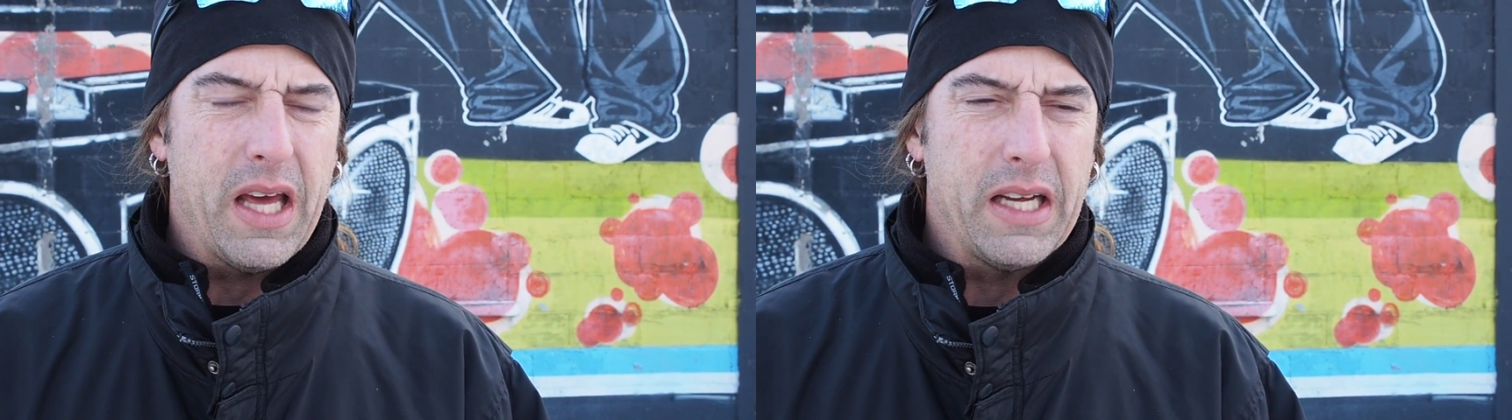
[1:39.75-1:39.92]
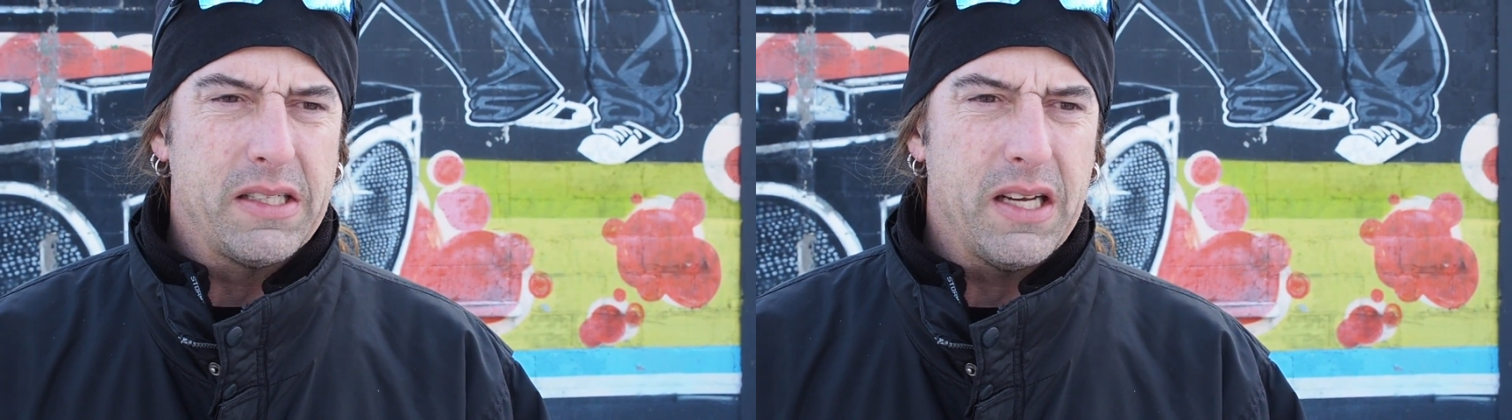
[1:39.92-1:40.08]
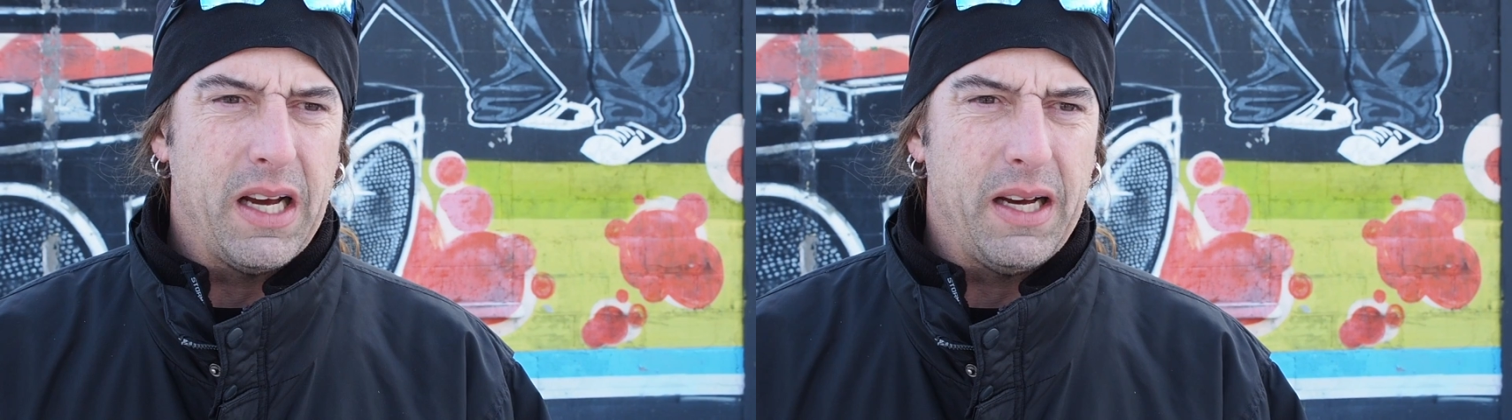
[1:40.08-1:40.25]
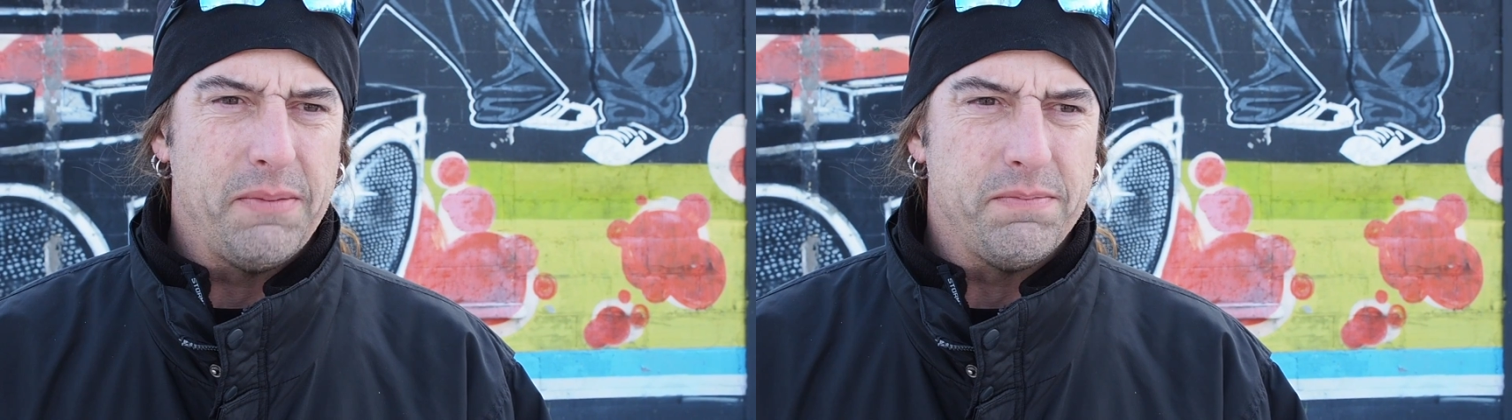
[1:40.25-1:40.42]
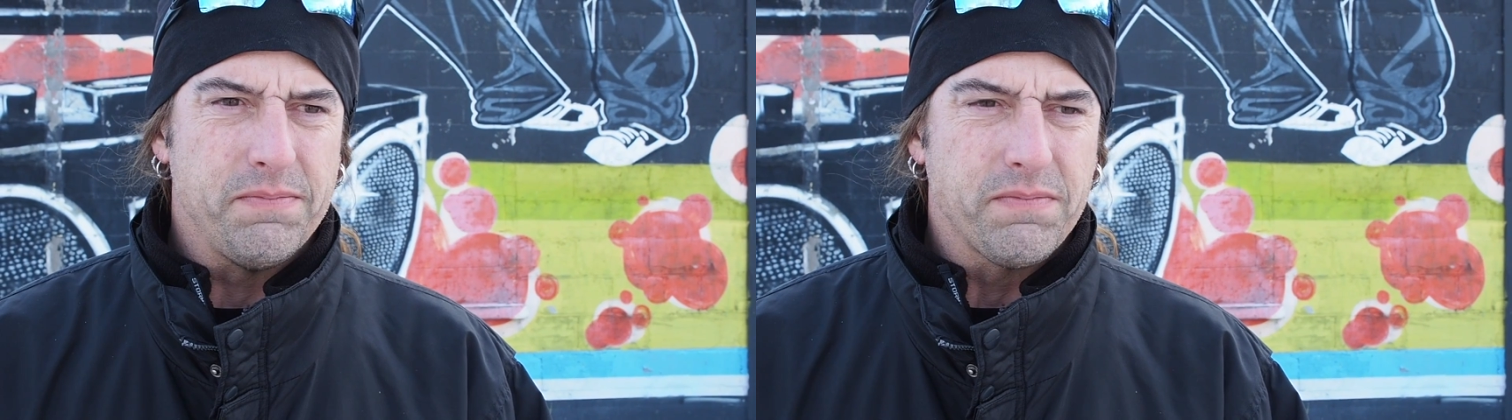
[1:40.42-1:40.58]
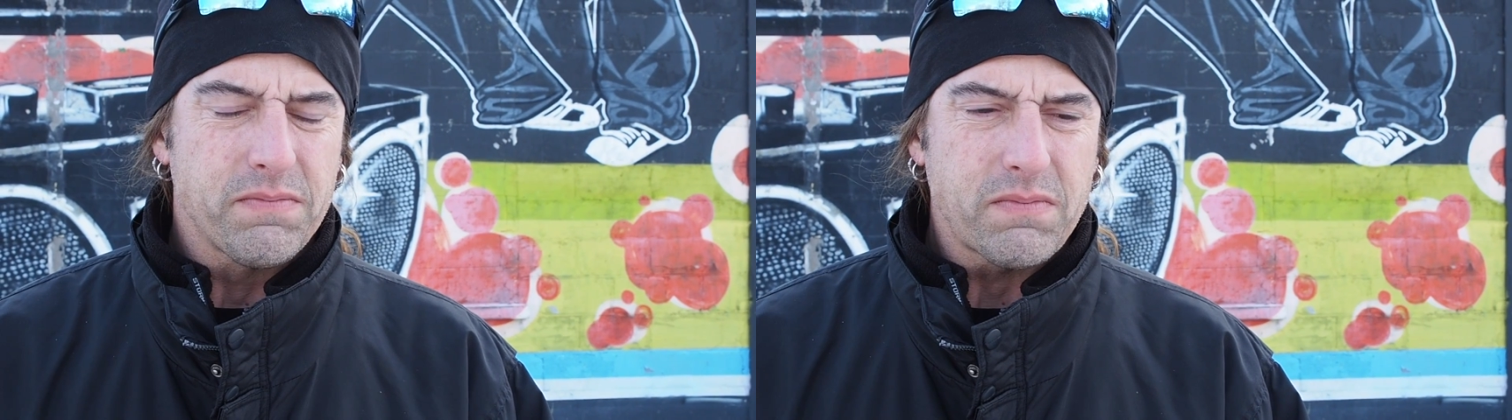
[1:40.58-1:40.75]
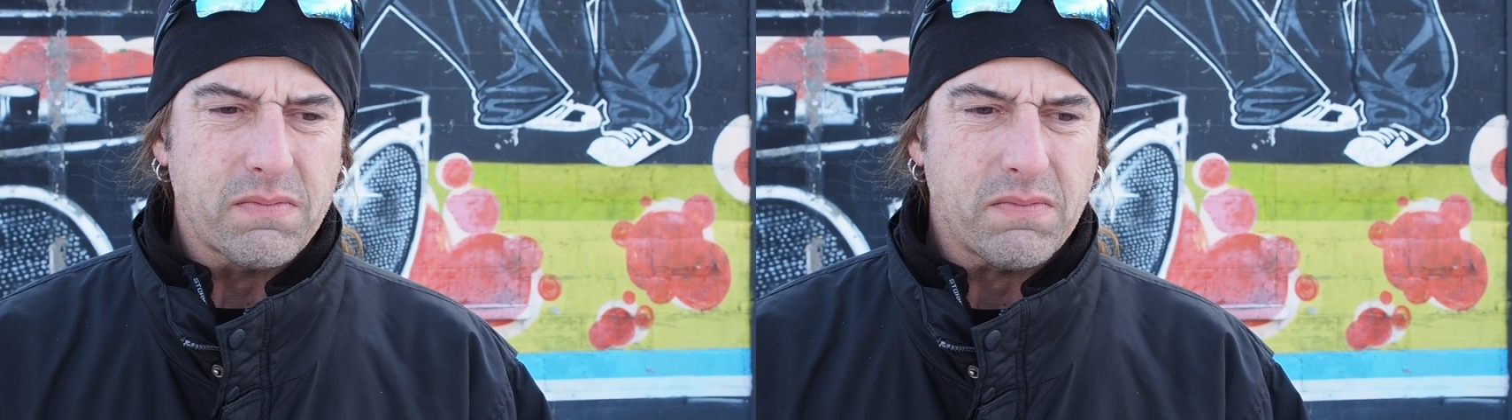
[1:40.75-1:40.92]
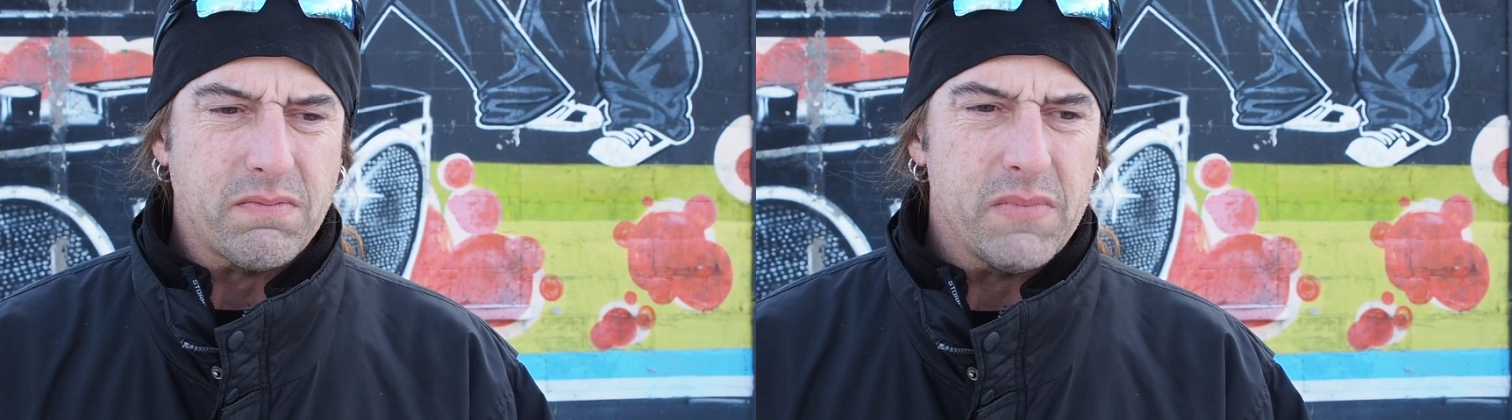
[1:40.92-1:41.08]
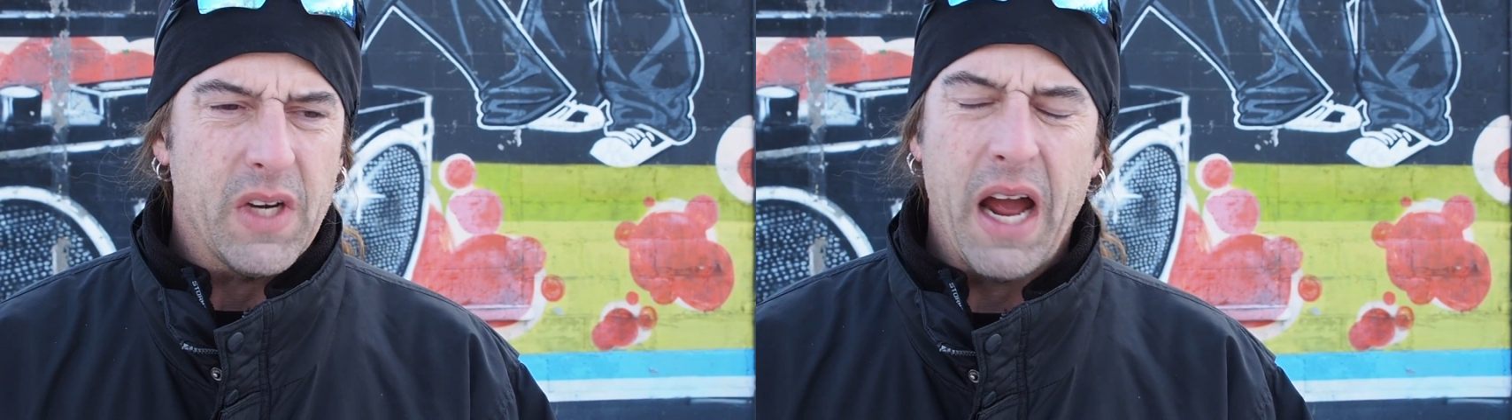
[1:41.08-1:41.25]
that
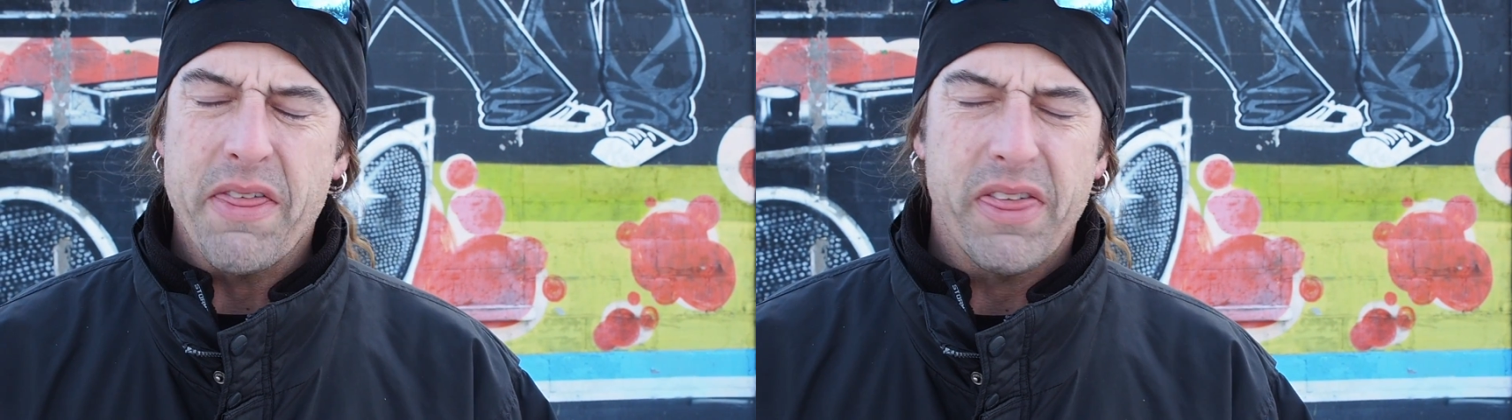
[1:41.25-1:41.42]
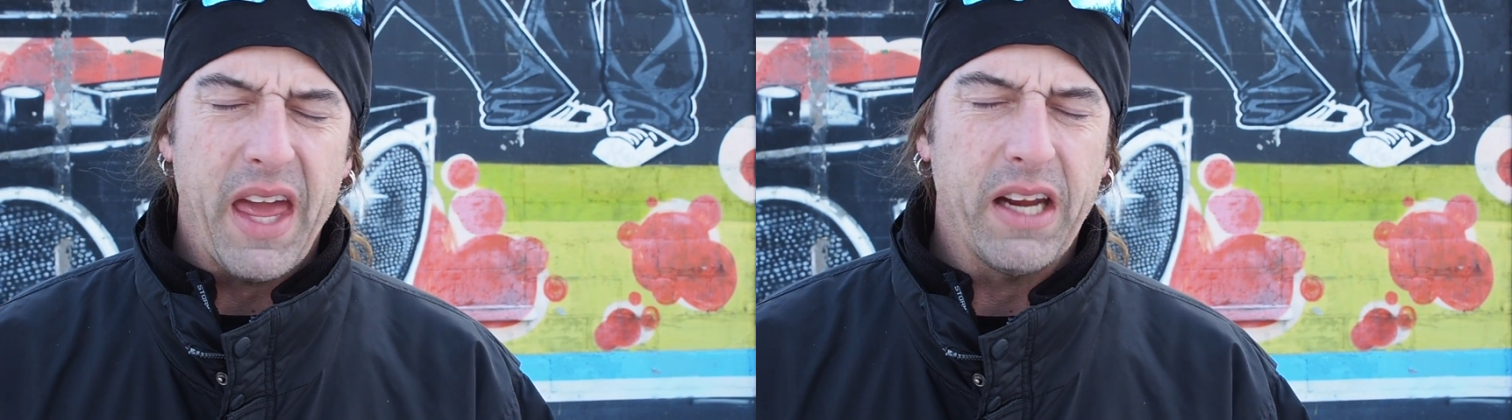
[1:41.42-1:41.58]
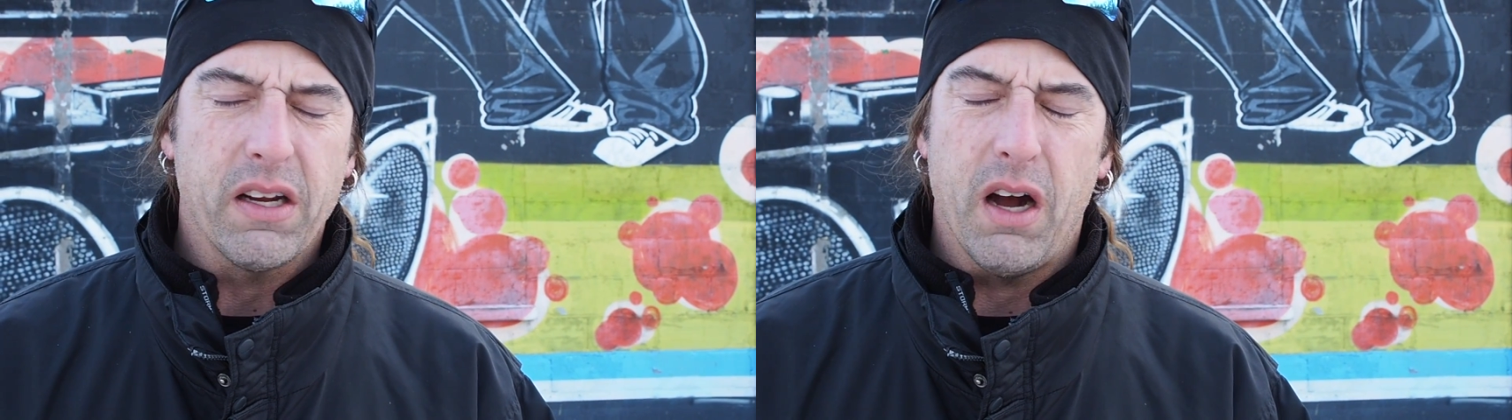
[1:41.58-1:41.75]
I thank